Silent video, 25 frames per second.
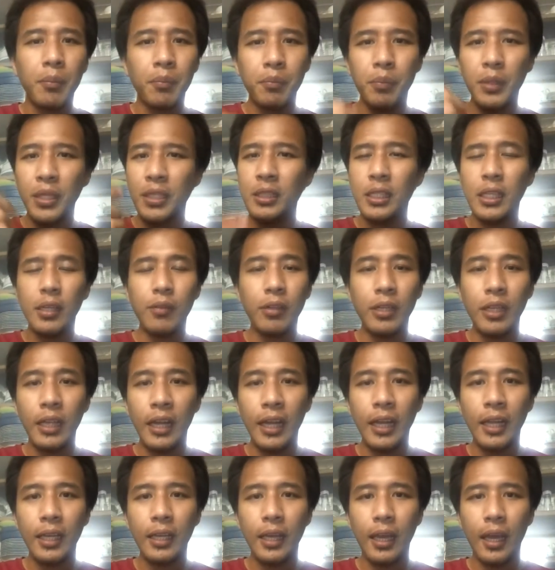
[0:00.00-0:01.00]
Please leave a
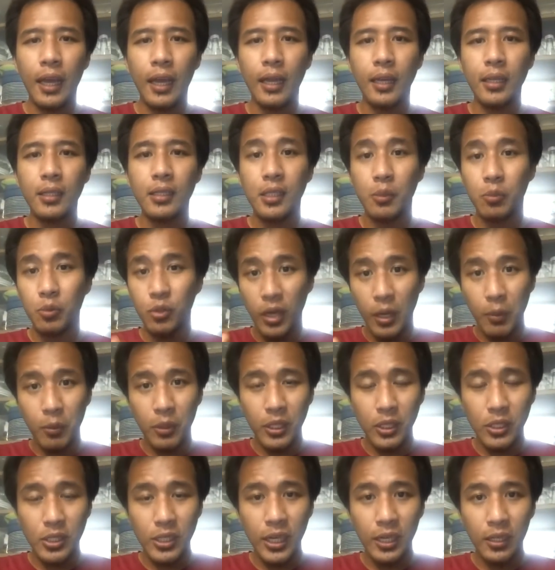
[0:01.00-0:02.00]
like and subscribe to
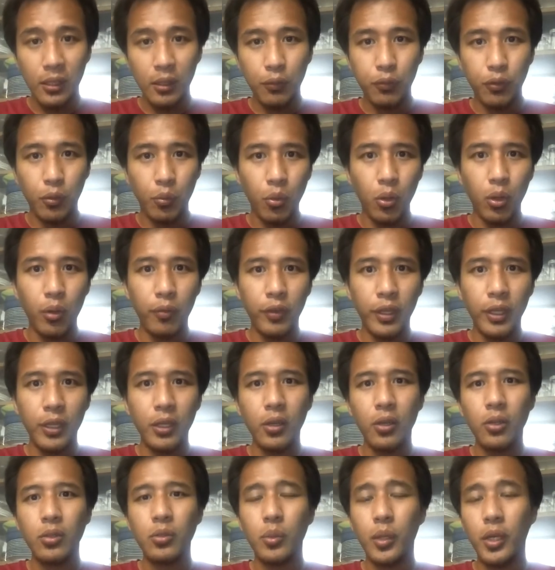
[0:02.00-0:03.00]
the channel for more
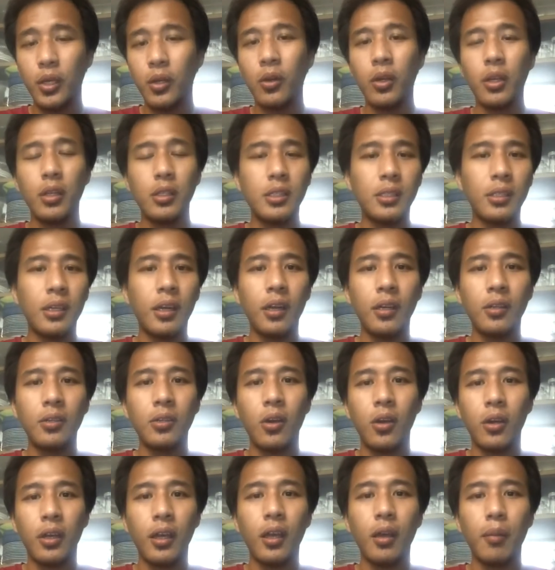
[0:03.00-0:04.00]
videos. We're going to start
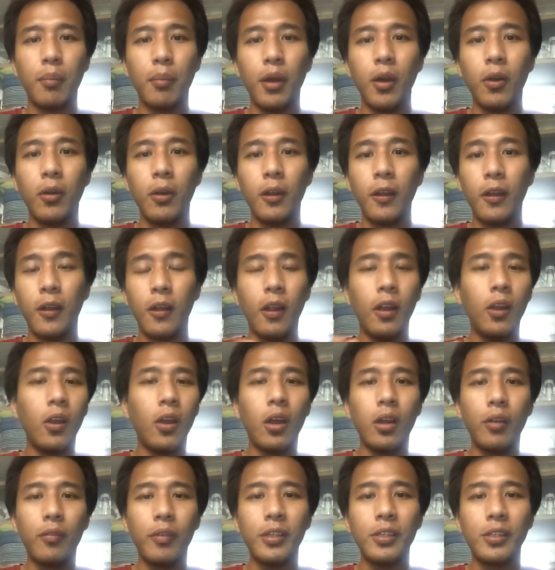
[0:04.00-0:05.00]
talking about a
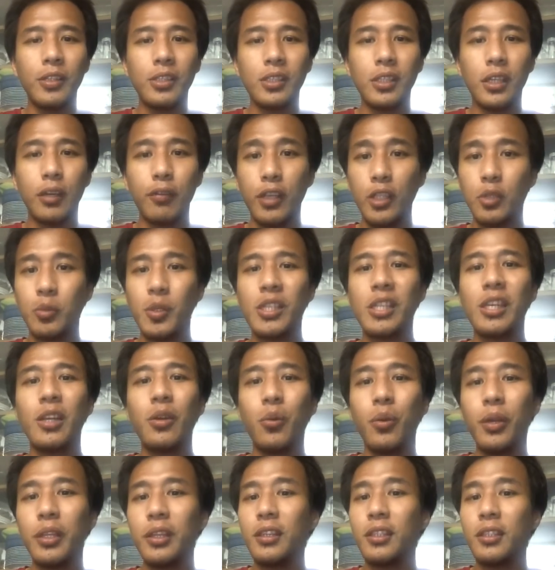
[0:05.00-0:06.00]
lot of other stuff,
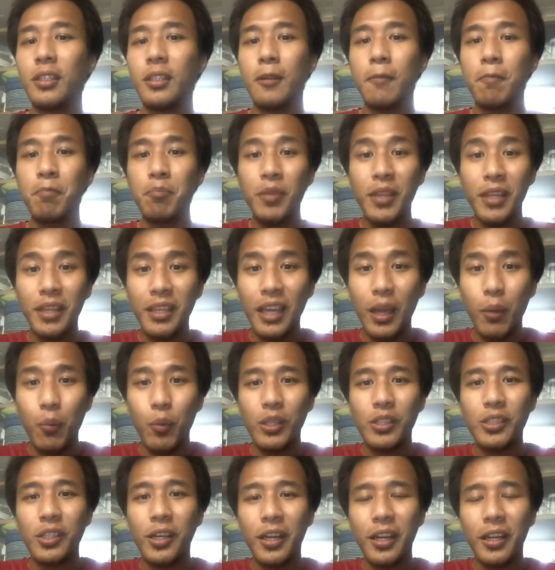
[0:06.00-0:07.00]
especially with the game
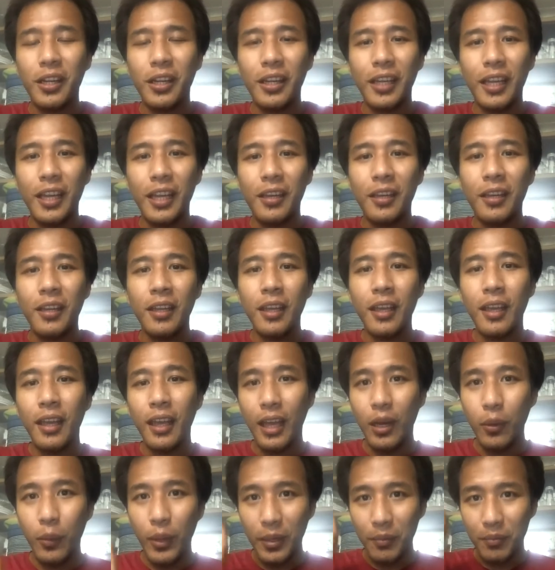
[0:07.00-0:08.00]
week starting again.
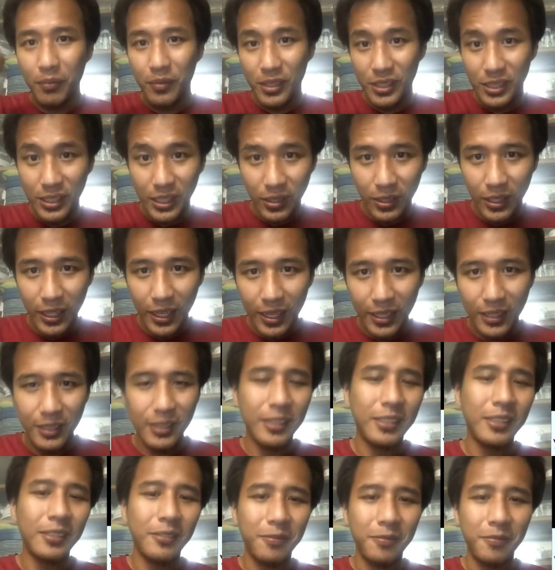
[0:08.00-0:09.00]
Anyway, see you
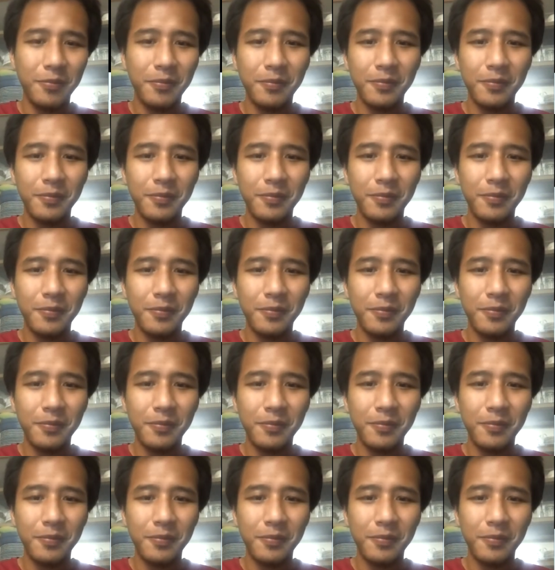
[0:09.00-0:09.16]
guys.